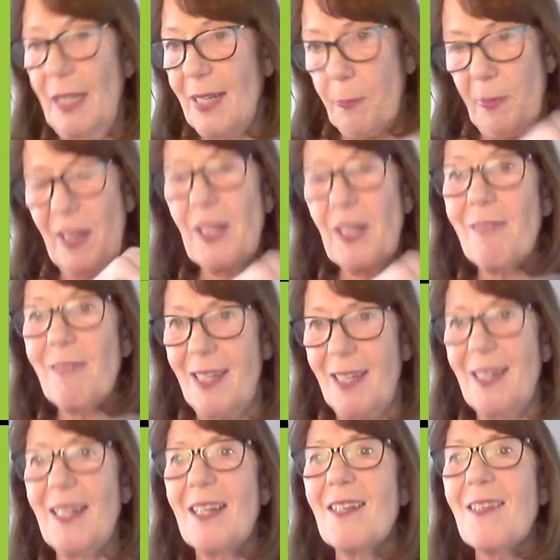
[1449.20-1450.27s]
it's priority
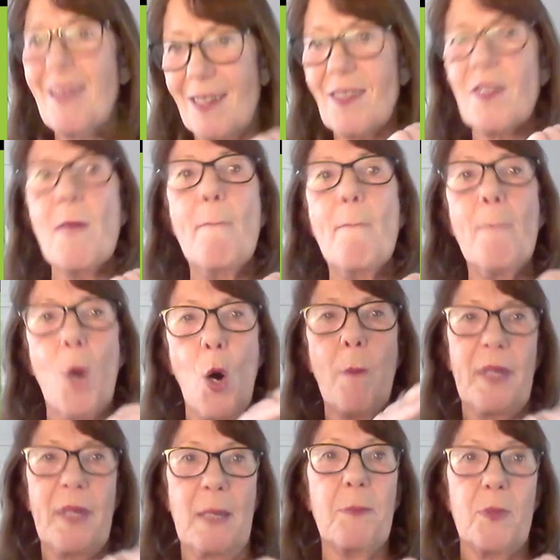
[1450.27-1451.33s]
list. It's more
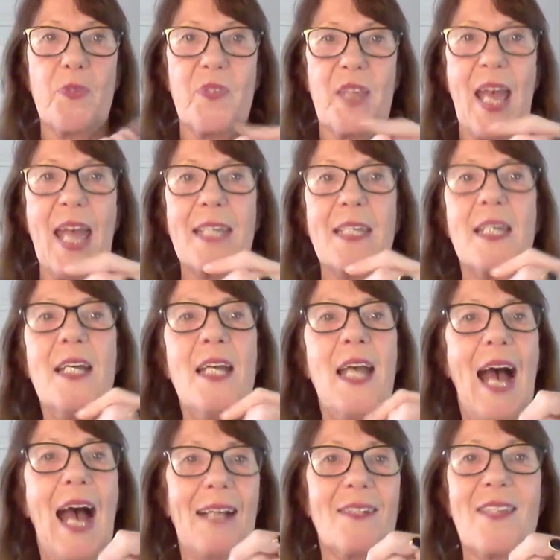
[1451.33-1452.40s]
people said
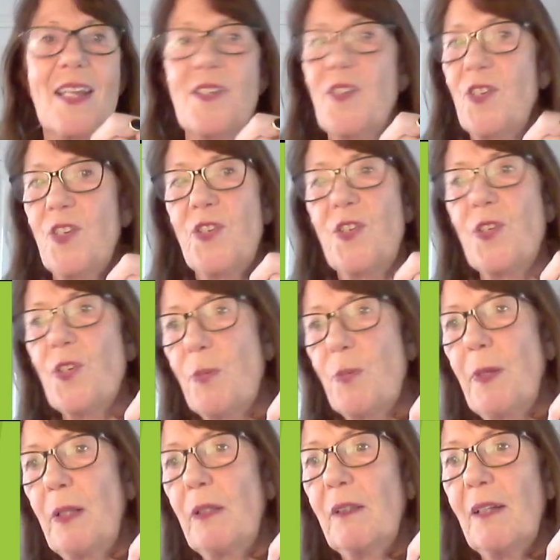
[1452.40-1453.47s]
access to
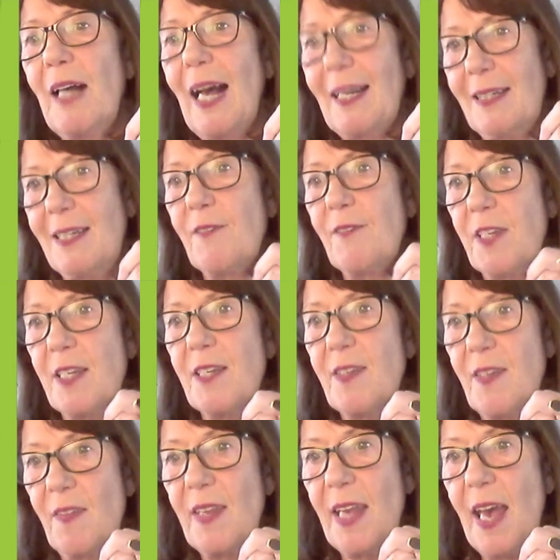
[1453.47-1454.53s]
suitable
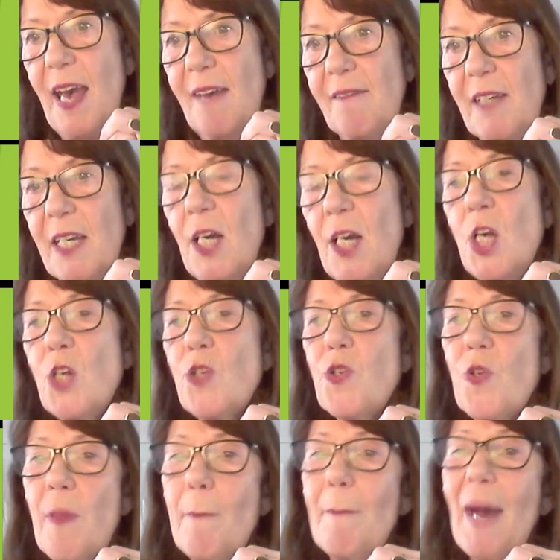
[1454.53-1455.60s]
activities in the area.
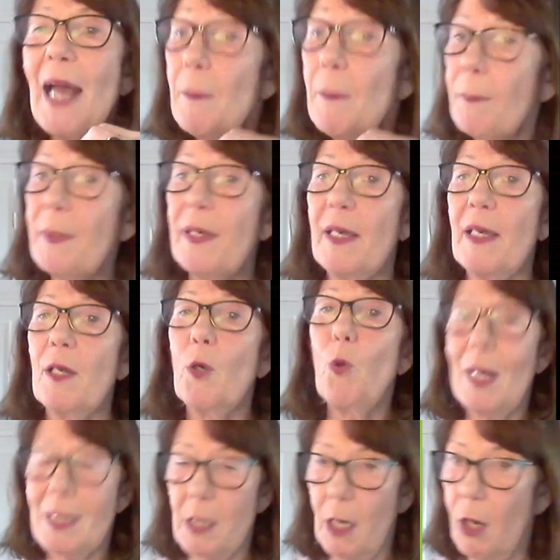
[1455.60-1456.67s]
So there might be
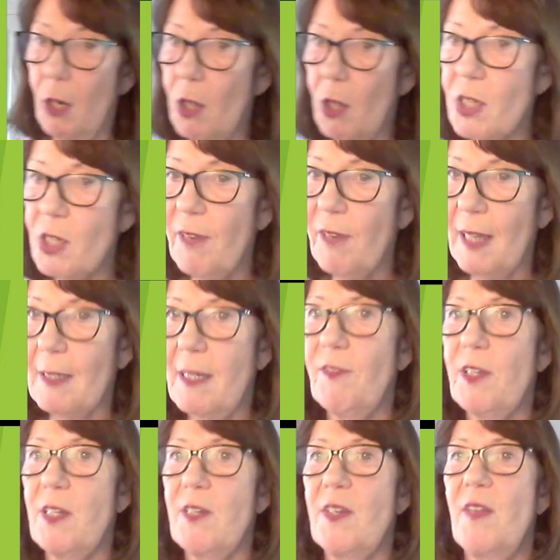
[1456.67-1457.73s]
quite a lot of
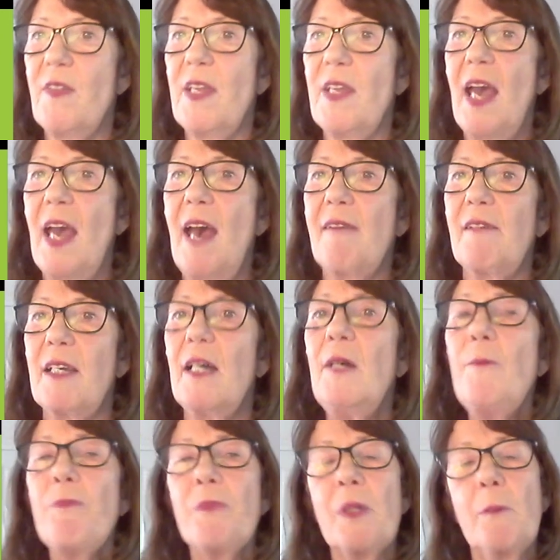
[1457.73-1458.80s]
activities in the
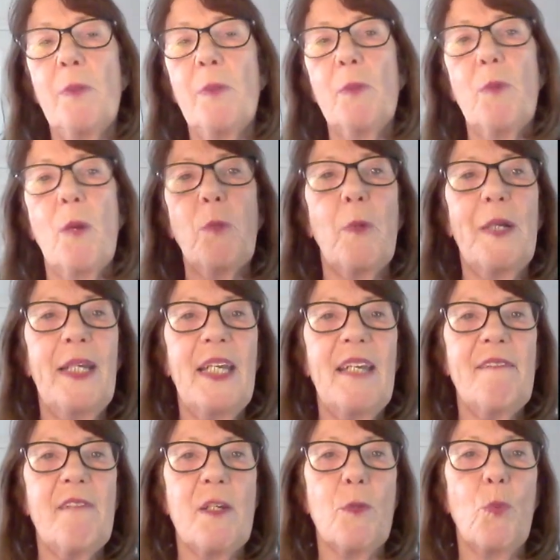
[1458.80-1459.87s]
area, but what we were
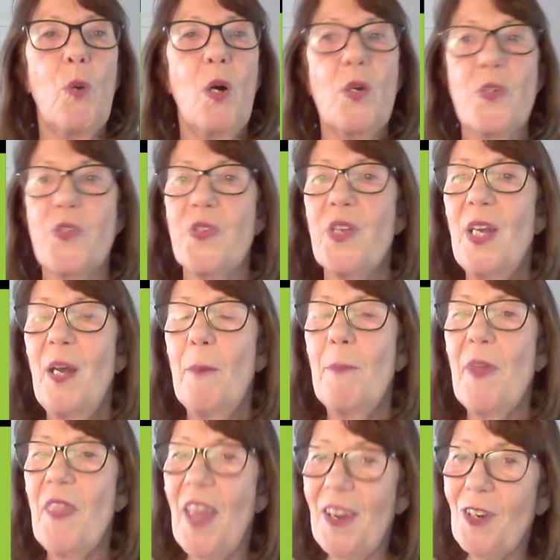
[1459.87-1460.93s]
hearing was,
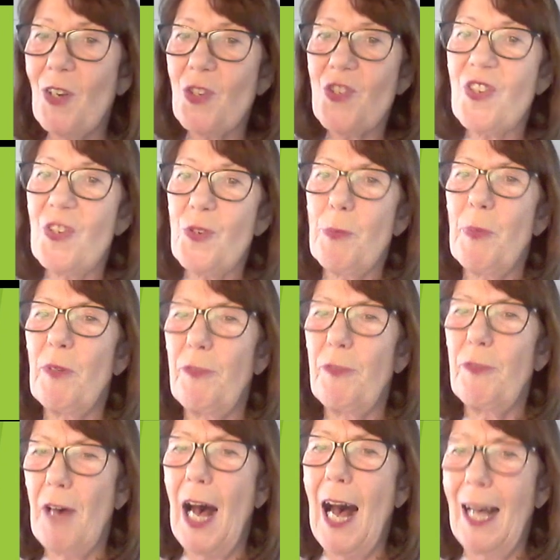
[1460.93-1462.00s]
but they're not suitable
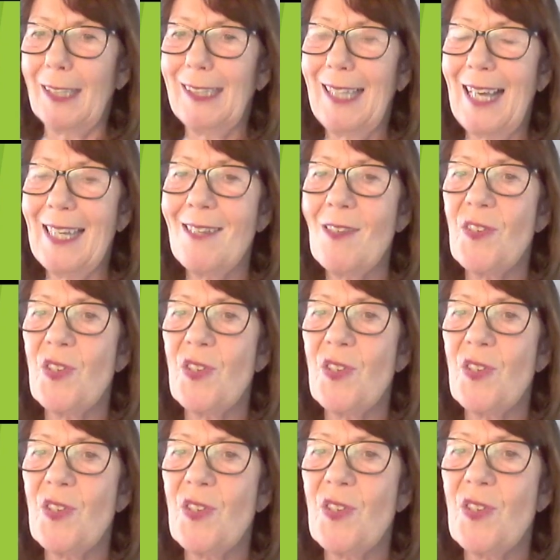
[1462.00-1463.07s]
for our clients.
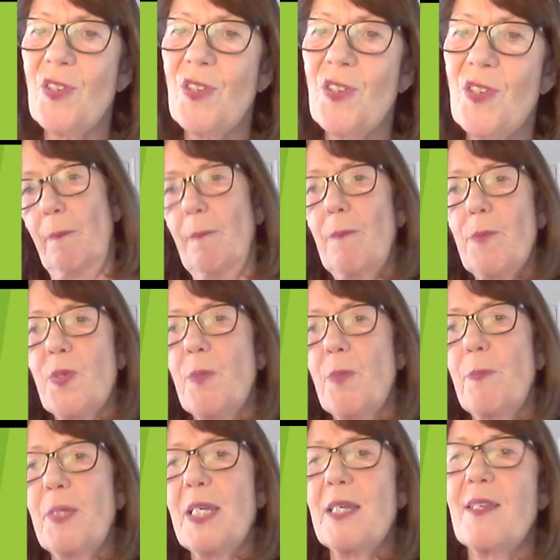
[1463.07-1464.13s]
So
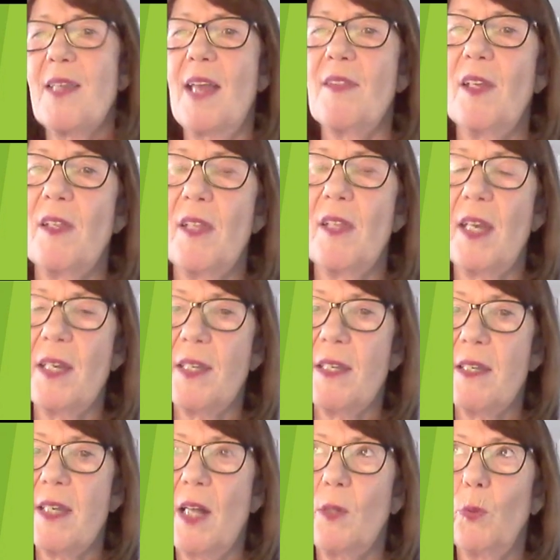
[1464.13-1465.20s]
somebody said that they
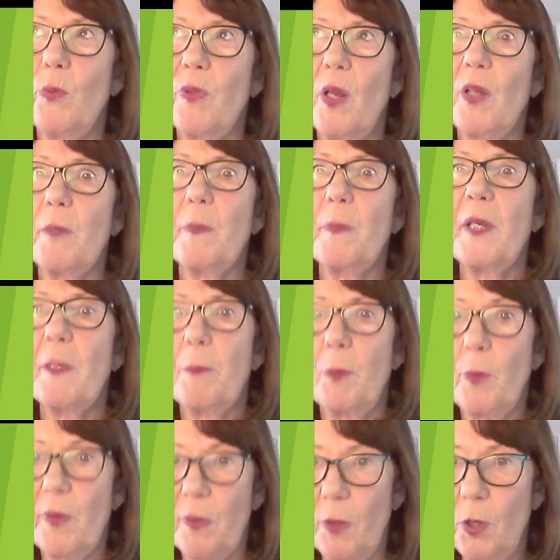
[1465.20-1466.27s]
dealt with a lot of
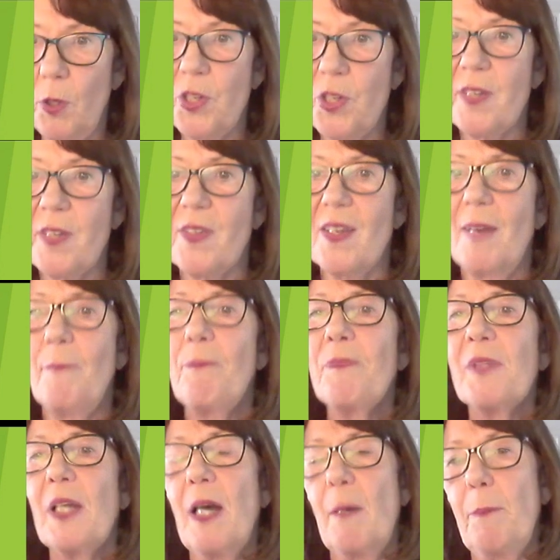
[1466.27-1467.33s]
people with autism
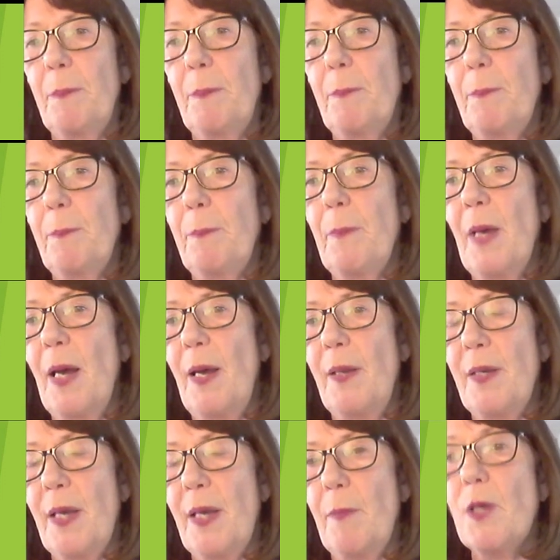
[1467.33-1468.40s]

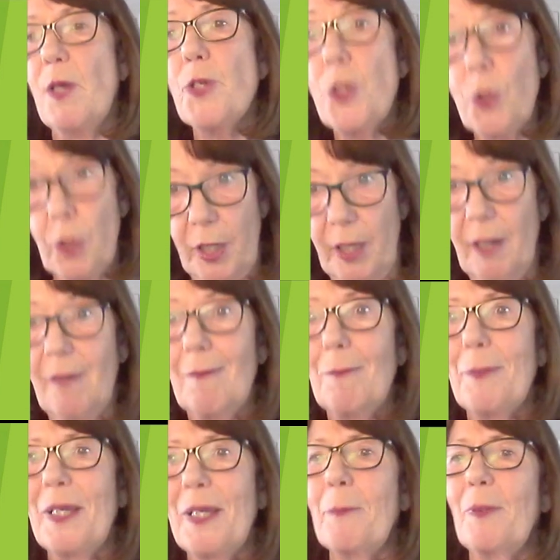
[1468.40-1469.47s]
and younger
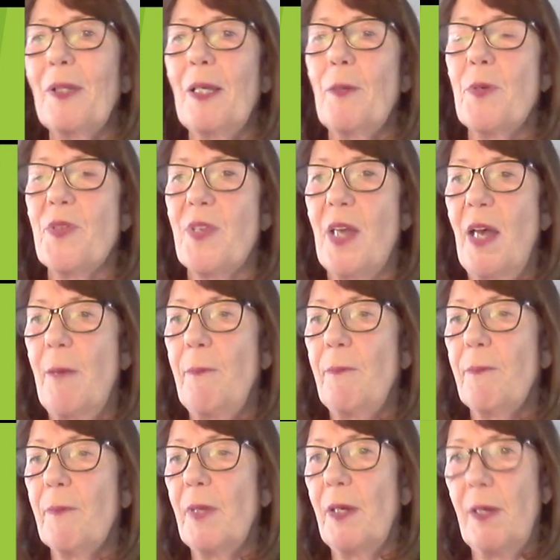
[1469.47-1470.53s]
people. It was
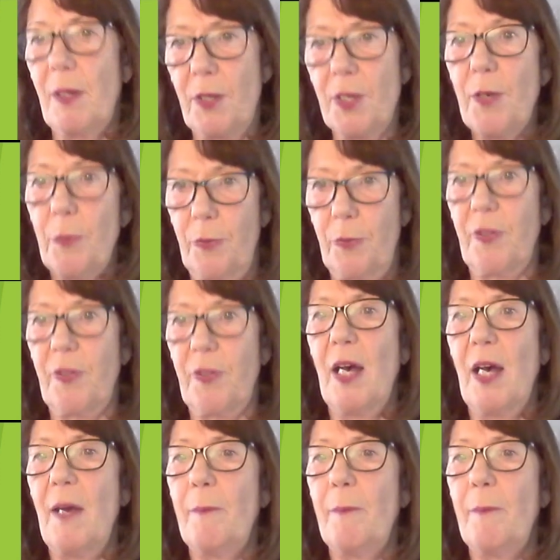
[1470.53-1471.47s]
a youth